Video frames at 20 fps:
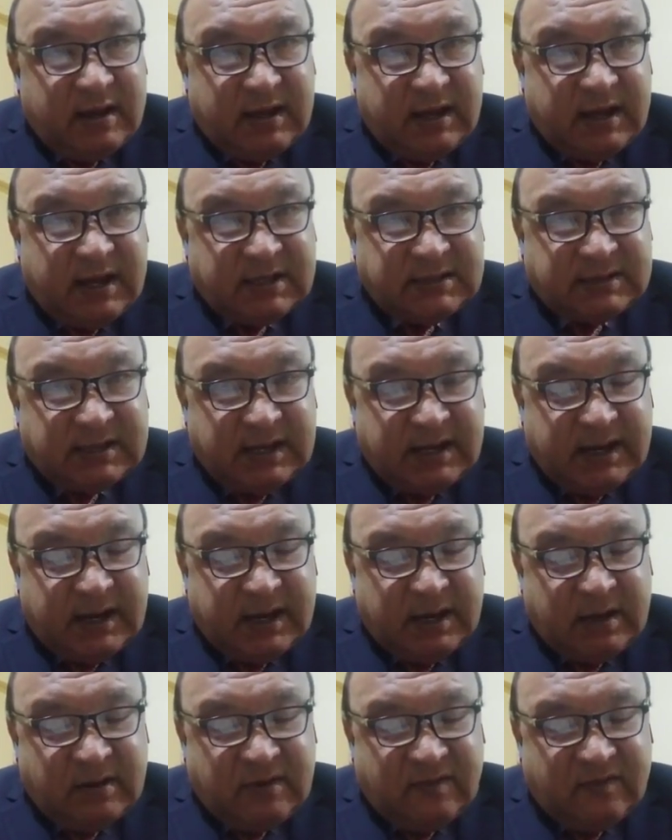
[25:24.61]
as an
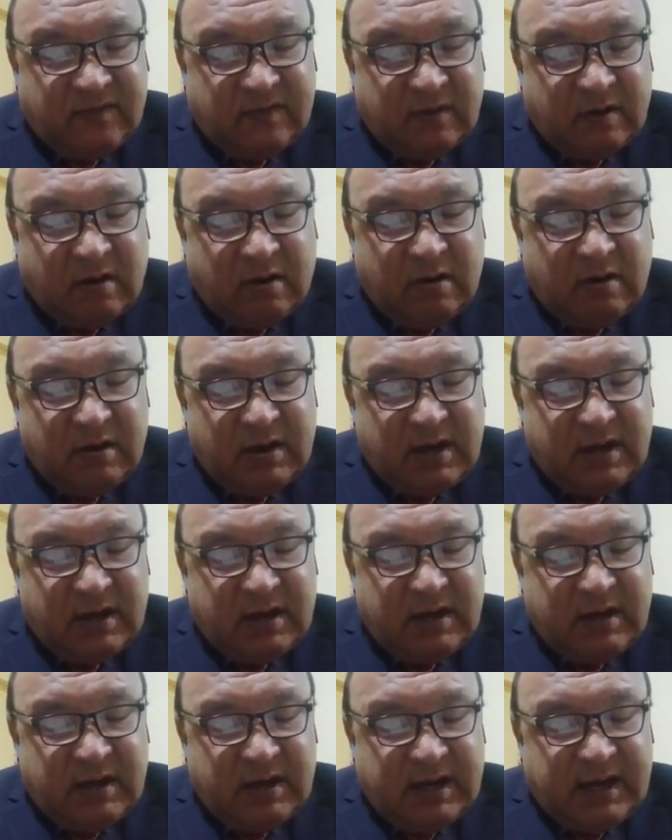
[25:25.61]
end of law.
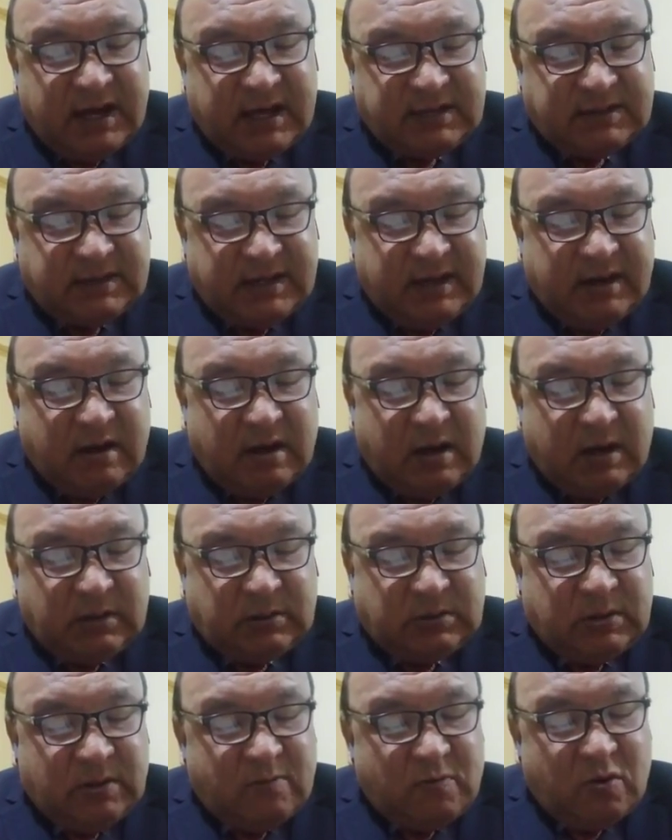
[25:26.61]
As
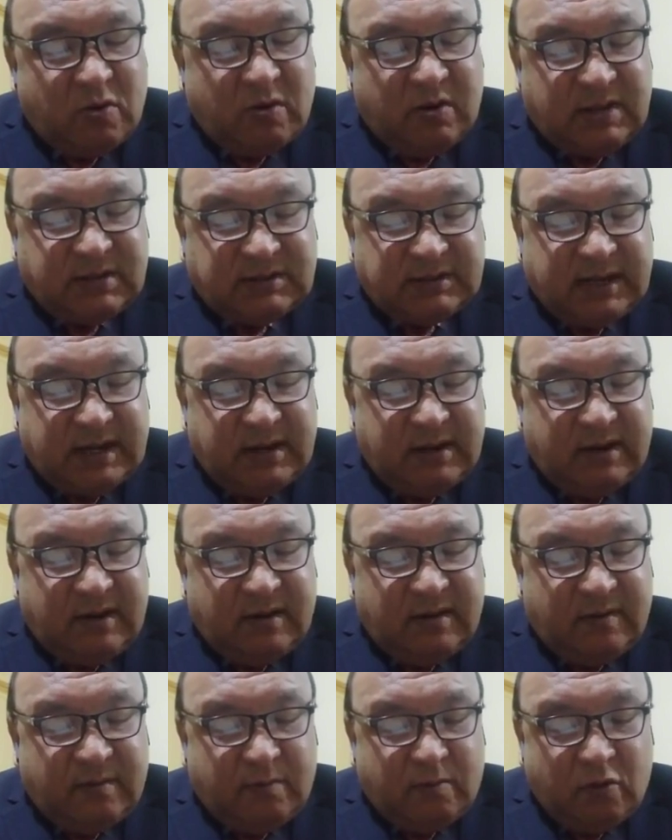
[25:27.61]
regard the morals and
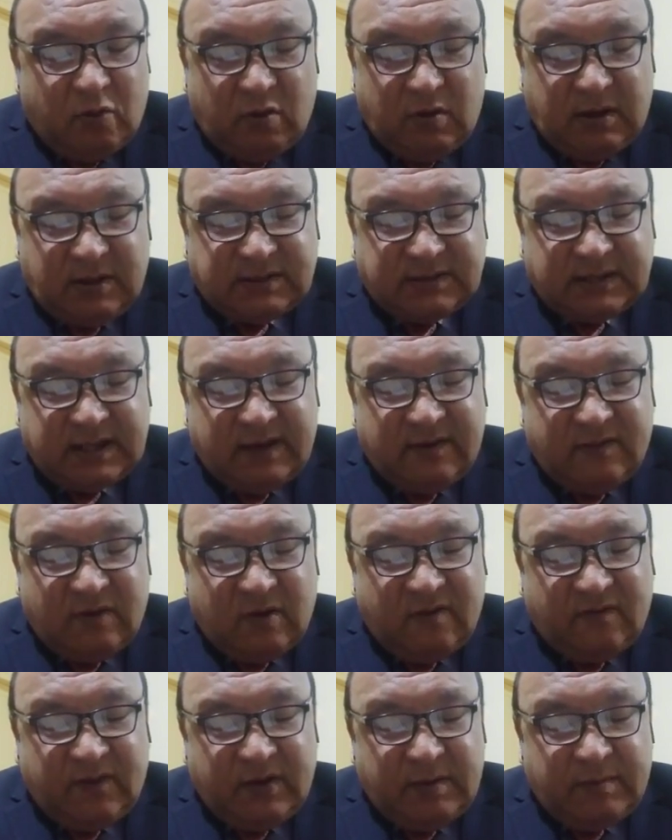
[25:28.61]
uh, morals have
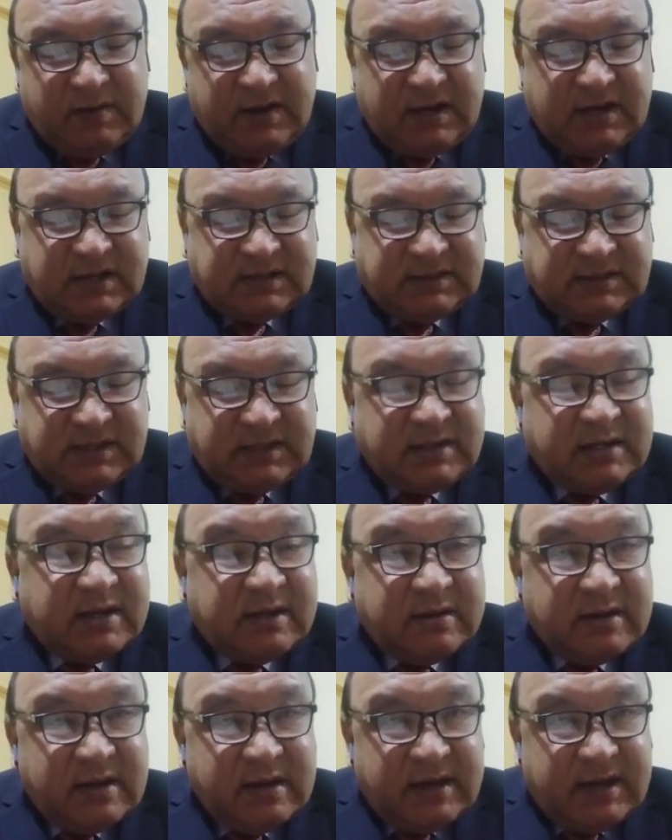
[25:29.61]
often been
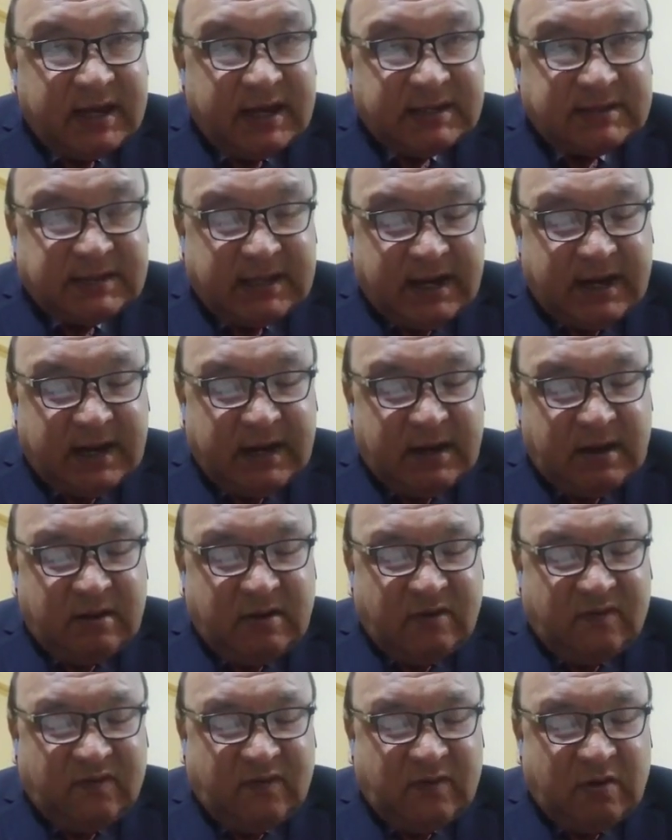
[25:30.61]
considered as the end
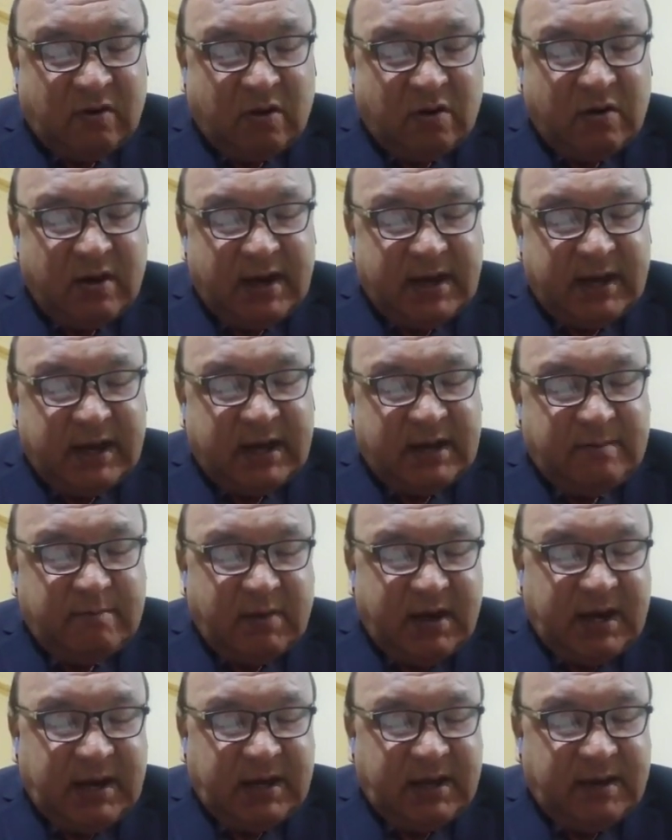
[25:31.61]
of law, and
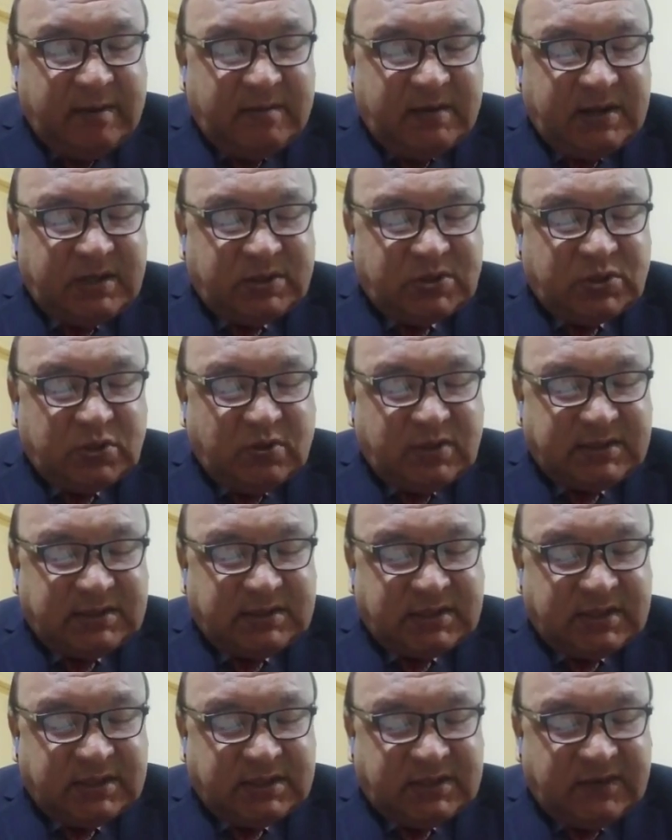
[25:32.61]
many eminent
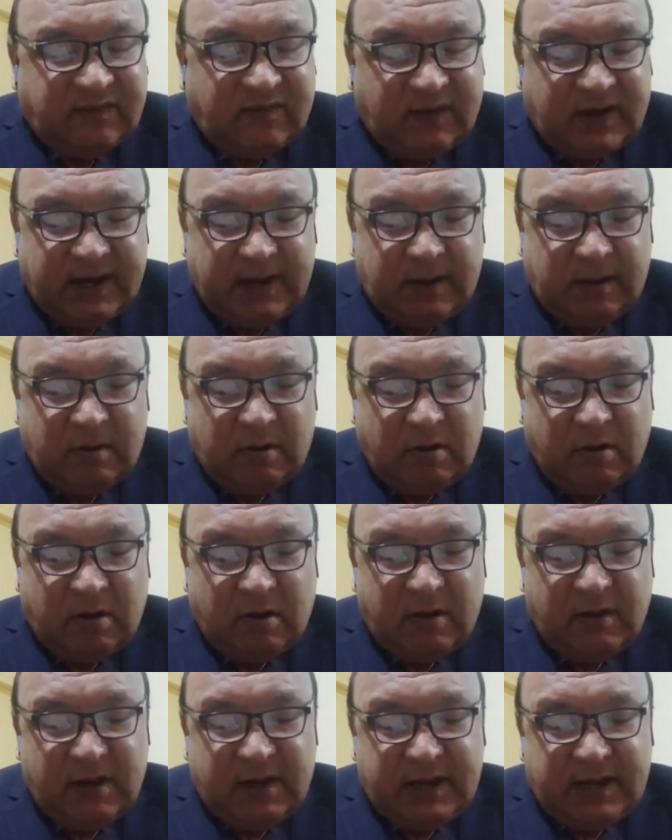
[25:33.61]
jurists have defined
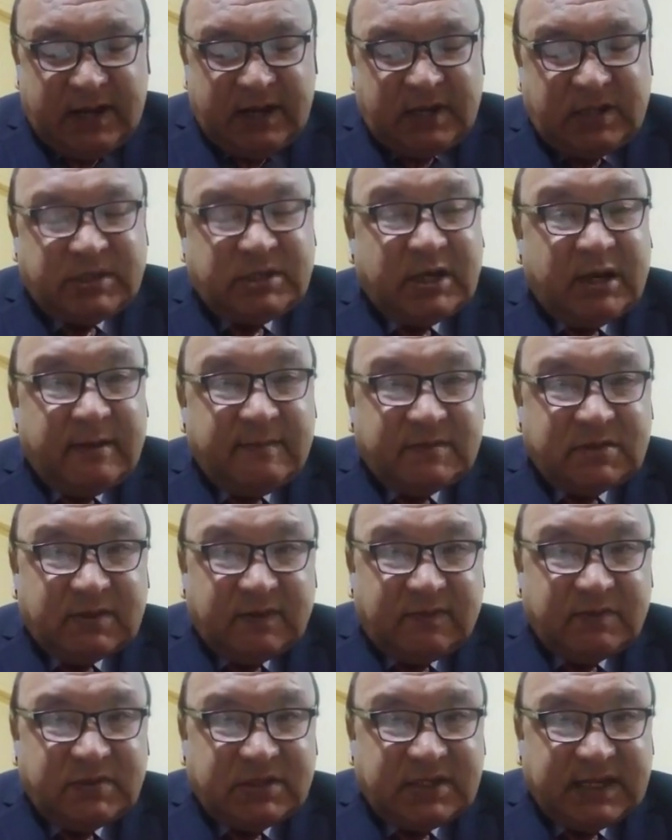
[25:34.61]
law in terms
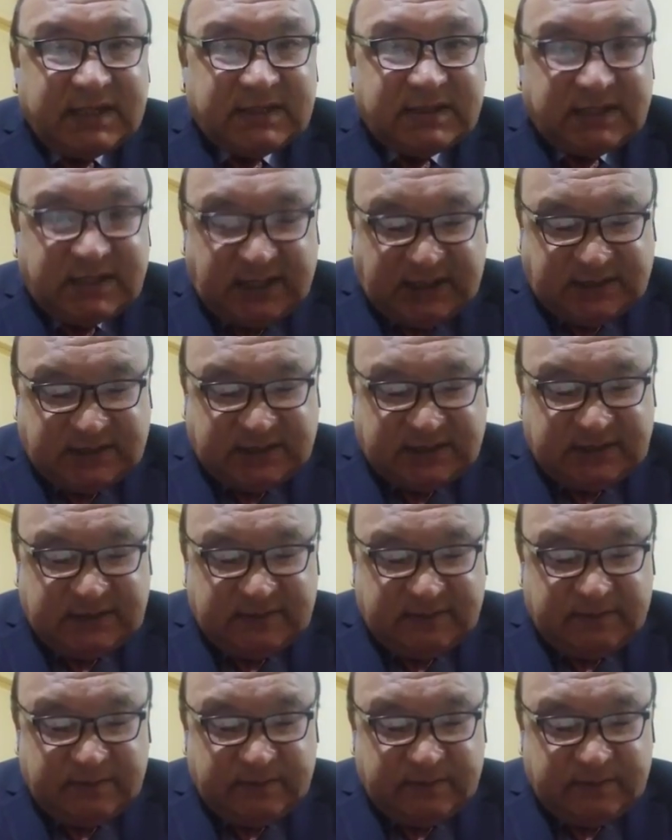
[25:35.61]
of justice